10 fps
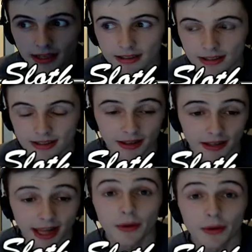it started.
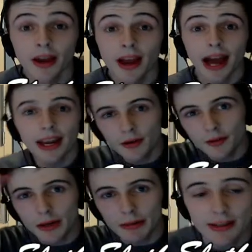Hello. Hello,
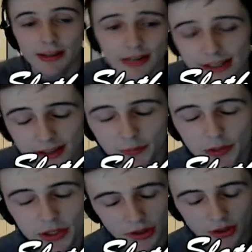everybody. My name is Rasloth,
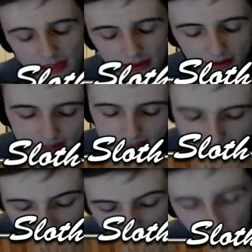but you can call me Sloth, and
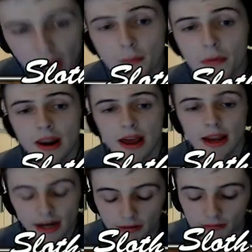today we are
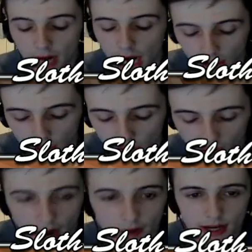playing
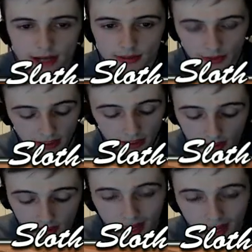Minecraft. Yes, we are.
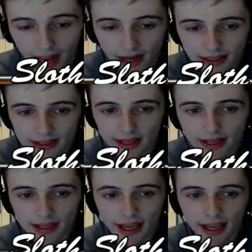And yet
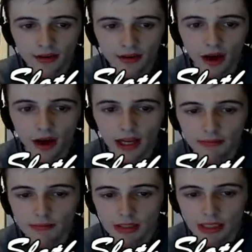again, I
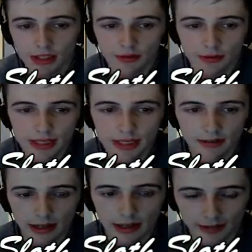am searching through
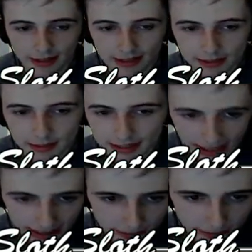Mystcraft. Now, this is my
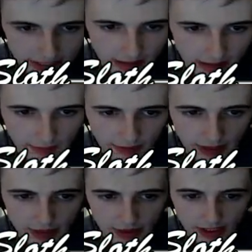second Mystcraft
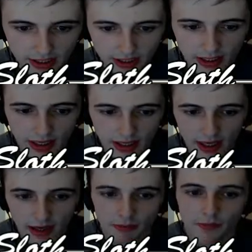adventure. Um,